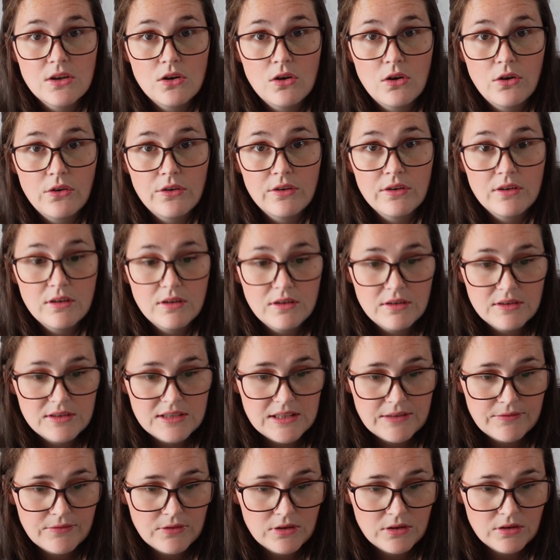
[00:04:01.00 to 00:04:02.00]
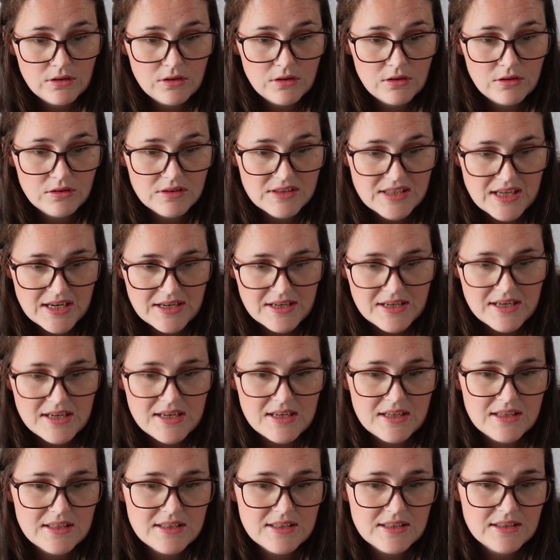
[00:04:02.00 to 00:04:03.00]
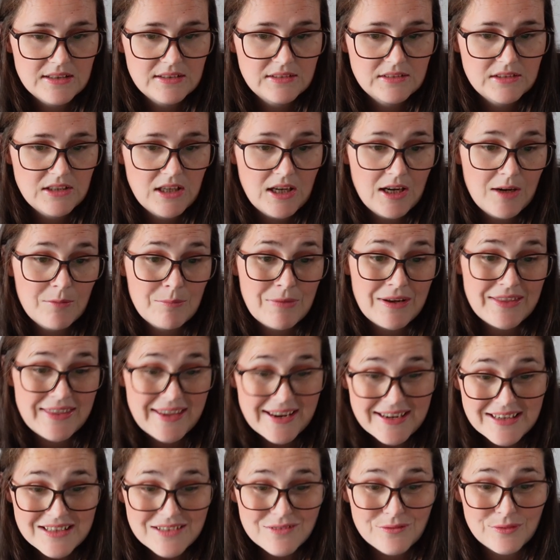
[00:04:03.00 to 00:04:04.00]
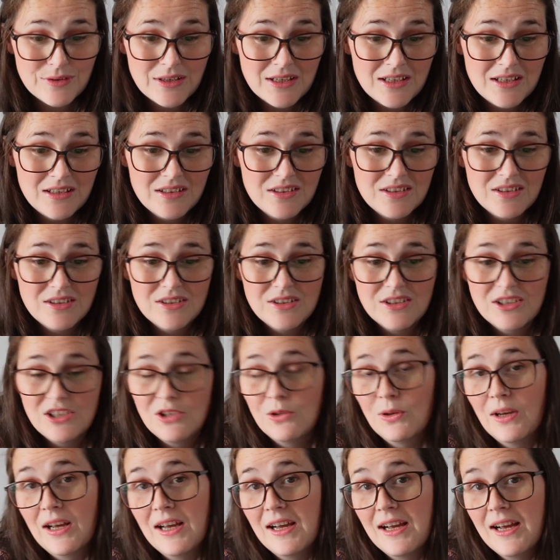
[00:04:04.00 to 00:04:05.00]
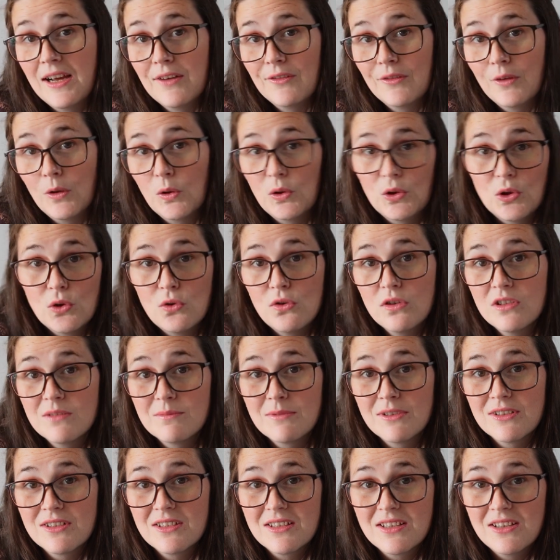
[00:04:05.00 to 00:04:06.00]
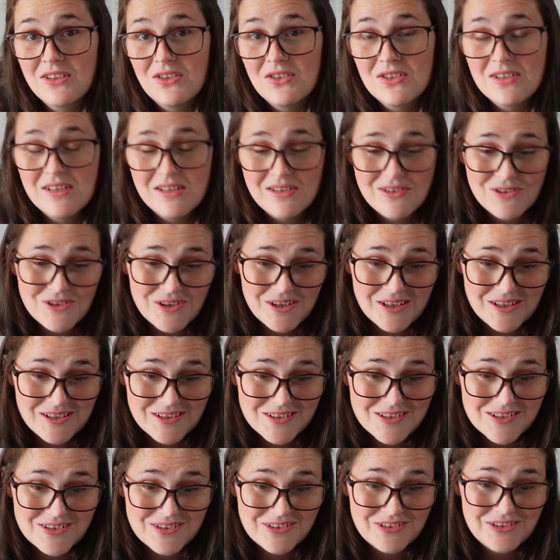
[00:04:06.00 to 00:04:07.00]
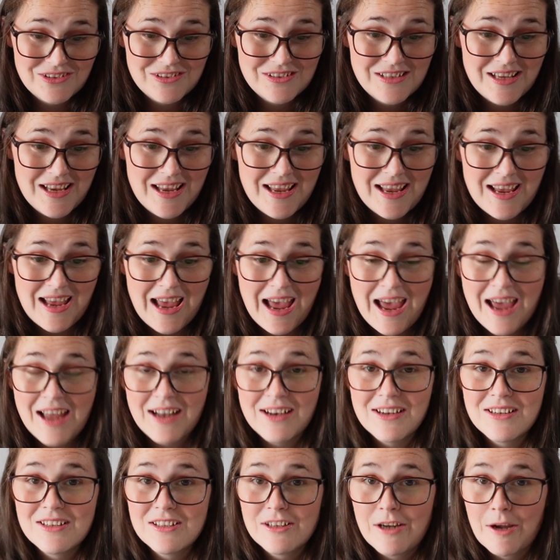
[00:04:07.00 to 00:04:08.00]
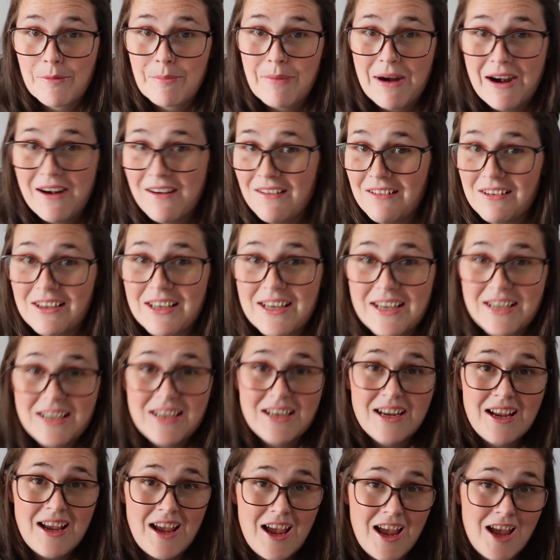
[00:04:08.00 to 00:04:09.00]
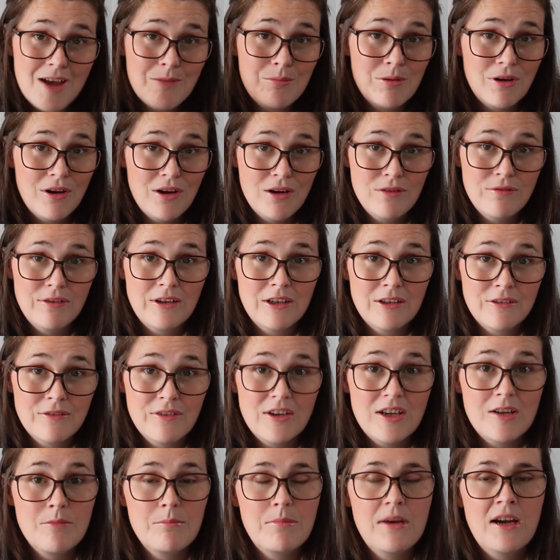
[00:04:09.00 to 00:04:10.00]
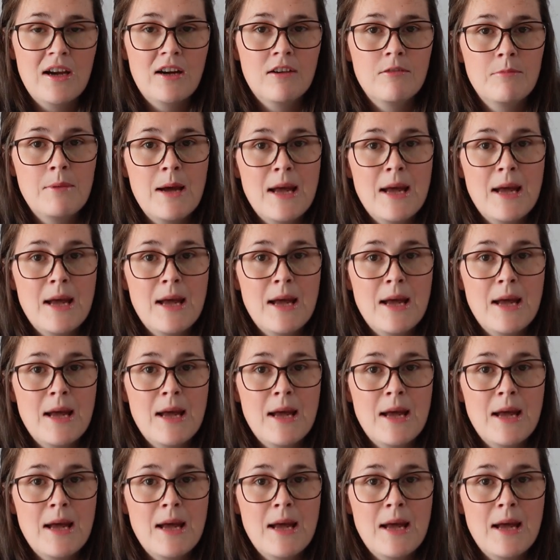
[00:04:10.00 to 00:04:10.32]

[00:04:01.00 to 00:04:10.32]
on different techniques. And by the end of it, you'll have loads more skills in your arsenal and apparently a perfect fitting pair of